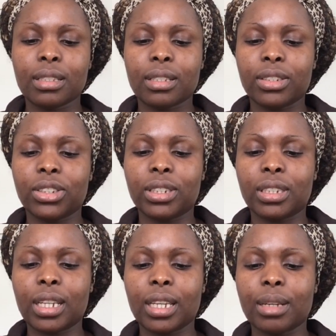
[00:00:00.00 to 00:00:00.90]
So
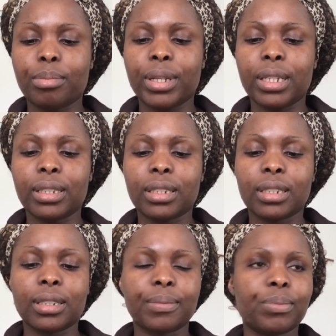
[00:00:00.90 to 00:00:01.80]
just take a
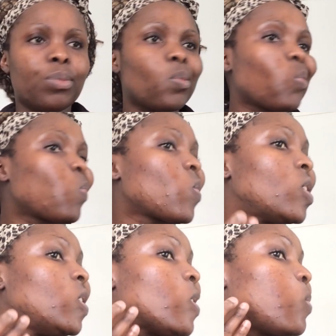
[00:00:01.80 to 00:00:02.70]
bit
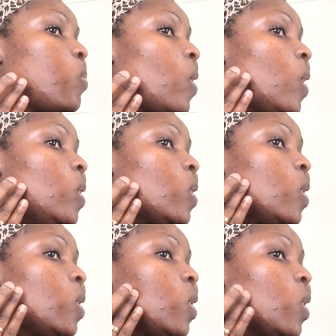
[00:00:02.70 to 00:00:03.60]
and just place
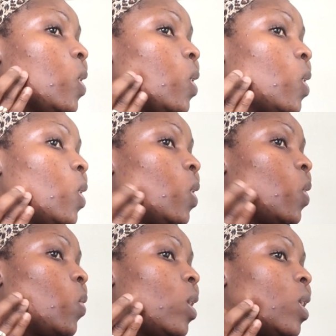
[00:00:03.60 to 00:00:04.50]
it
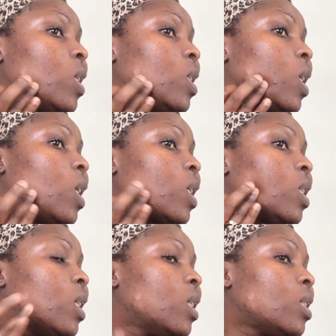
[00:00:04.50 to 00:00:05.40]
where the
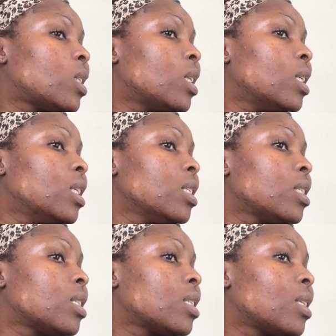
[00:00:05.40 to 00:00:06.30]
darkness
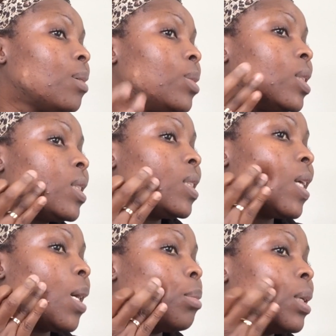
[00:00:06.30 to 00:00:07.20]
is and just
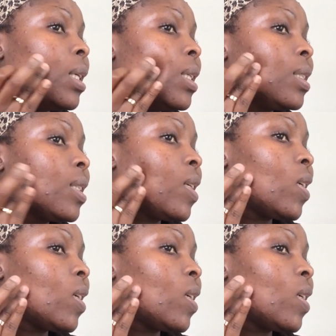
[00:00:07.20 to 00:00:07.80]
dab in it.